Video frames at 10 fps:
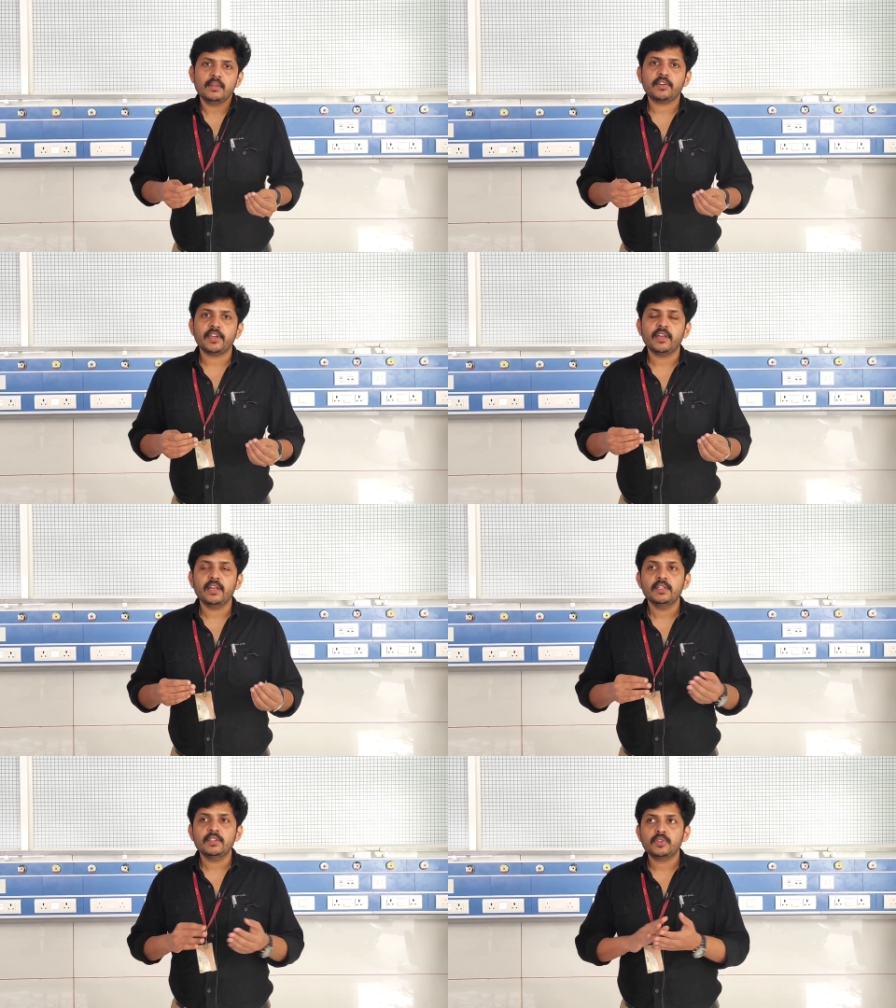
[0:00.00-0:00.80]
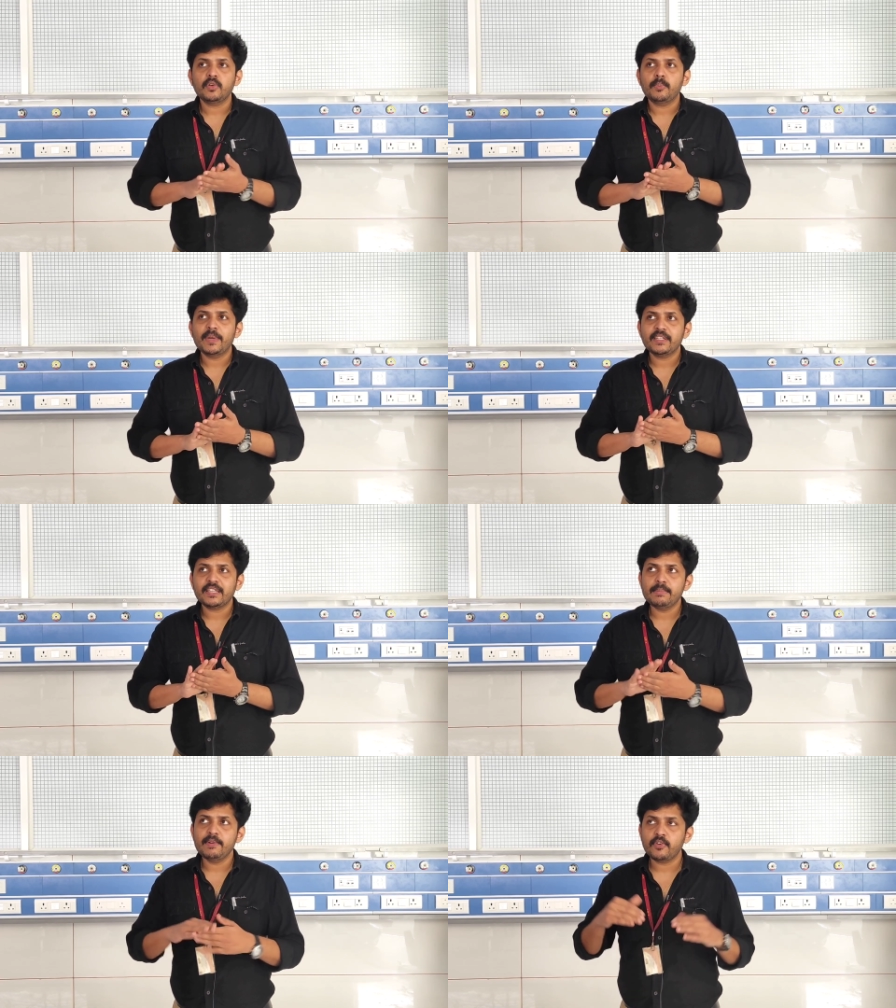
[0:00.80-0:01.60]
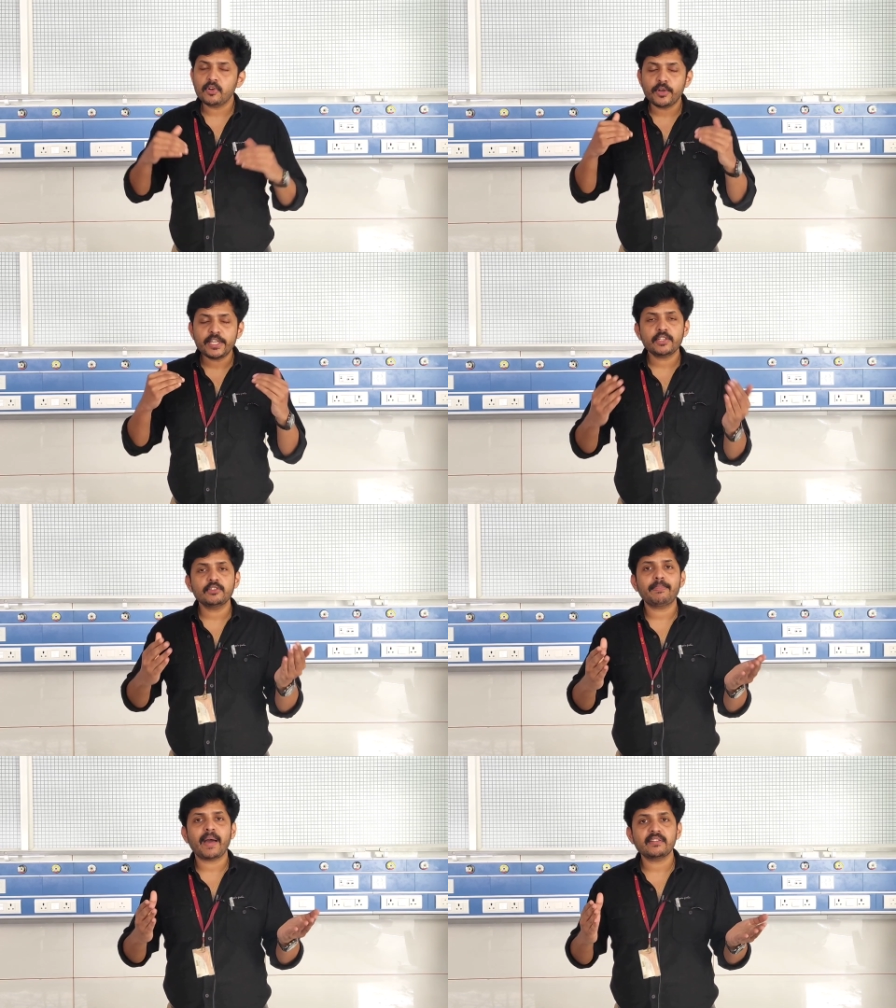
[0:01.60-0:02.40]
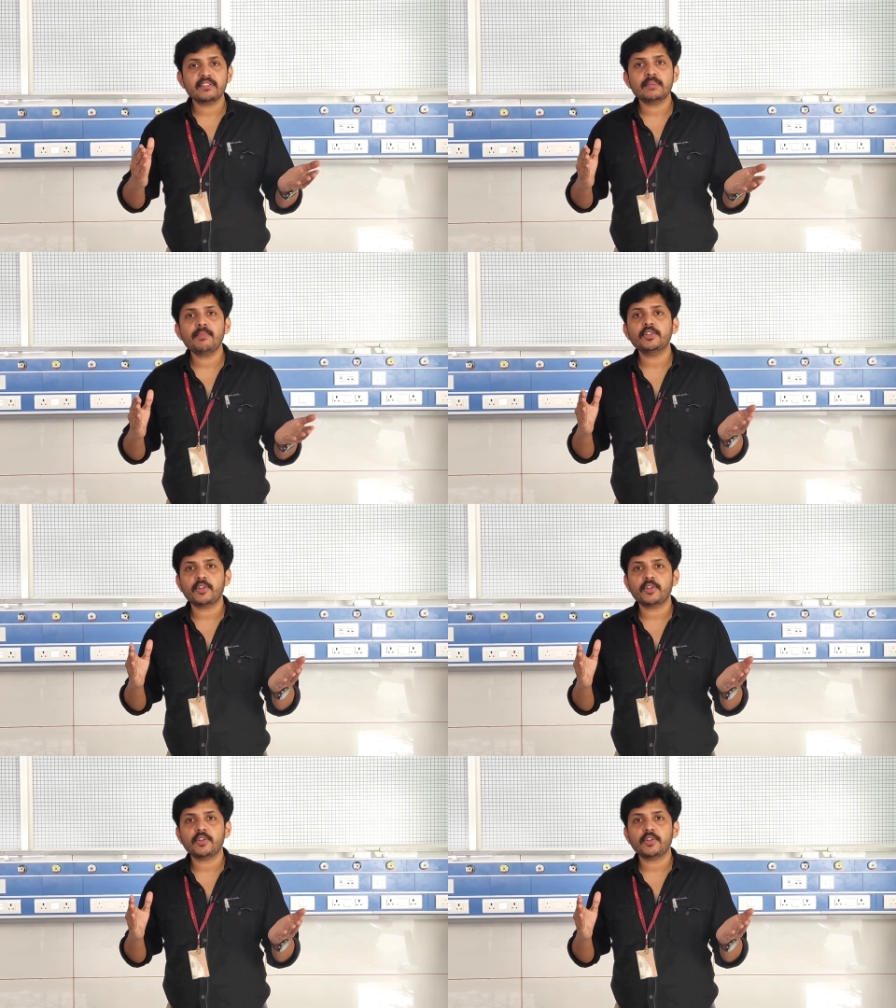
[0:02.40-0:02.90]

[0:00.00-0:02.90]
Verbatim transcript: Okay. So, basically before going into the paracetamol